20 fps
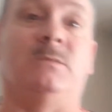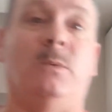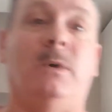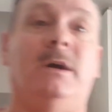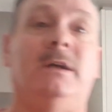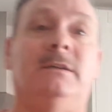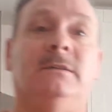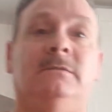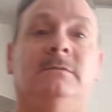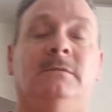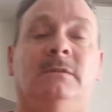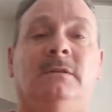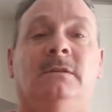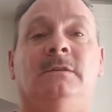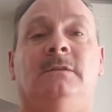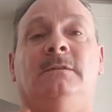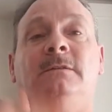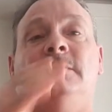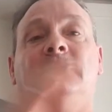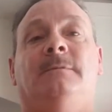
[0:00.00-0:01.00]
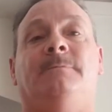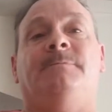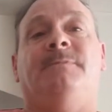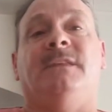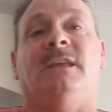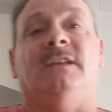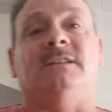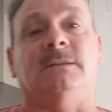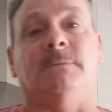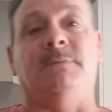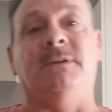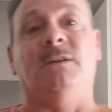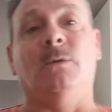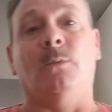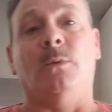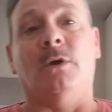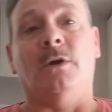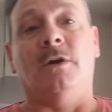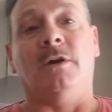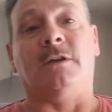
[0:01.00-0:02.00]
way. It's a bit of
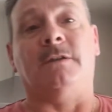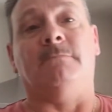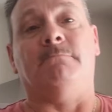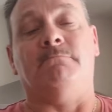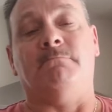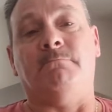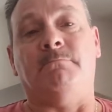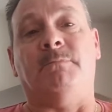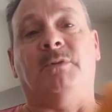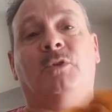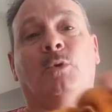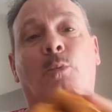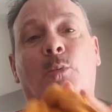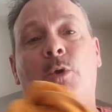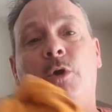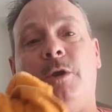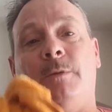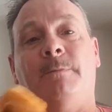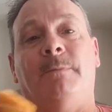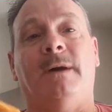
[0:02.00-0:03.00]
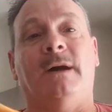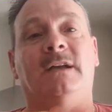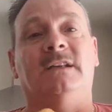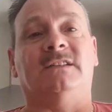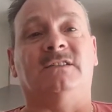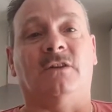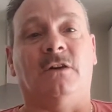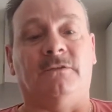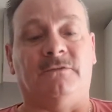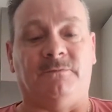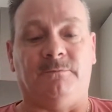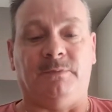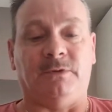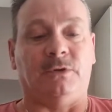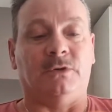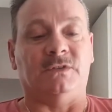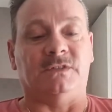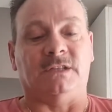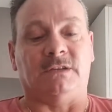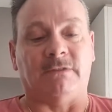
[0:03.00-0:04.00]
work, but the work pays off
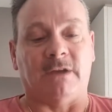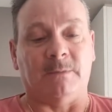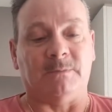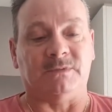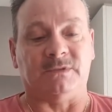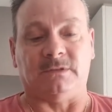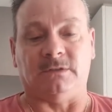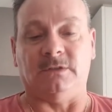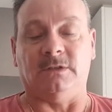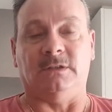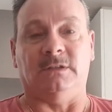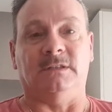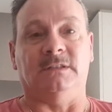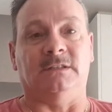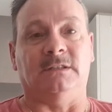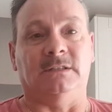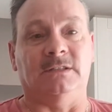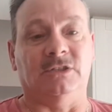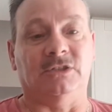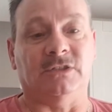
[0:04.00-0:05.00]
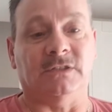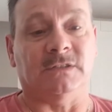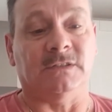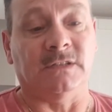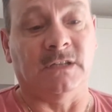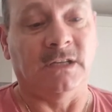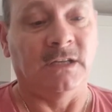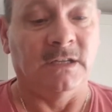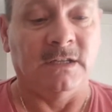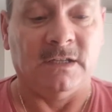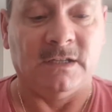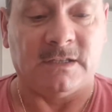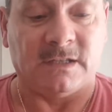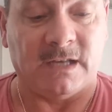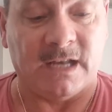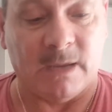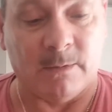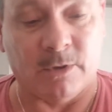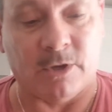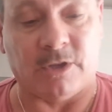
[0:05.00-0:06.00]
because they're absolutely delicious. So
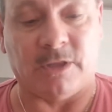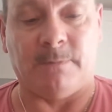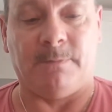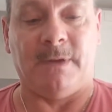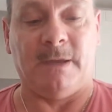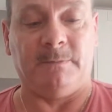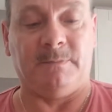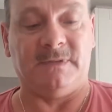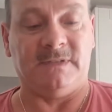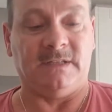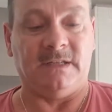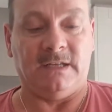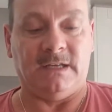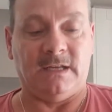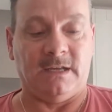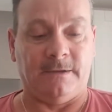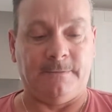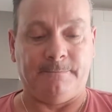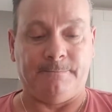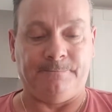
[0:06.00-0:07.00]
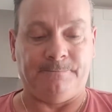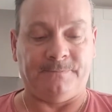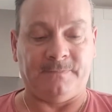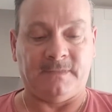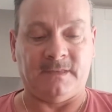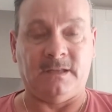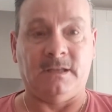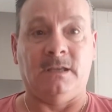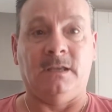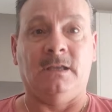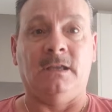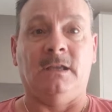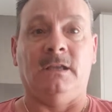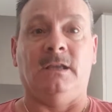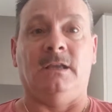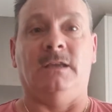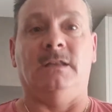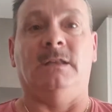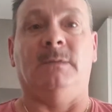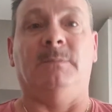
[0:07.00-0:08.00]
now we've got the peppers in here, in the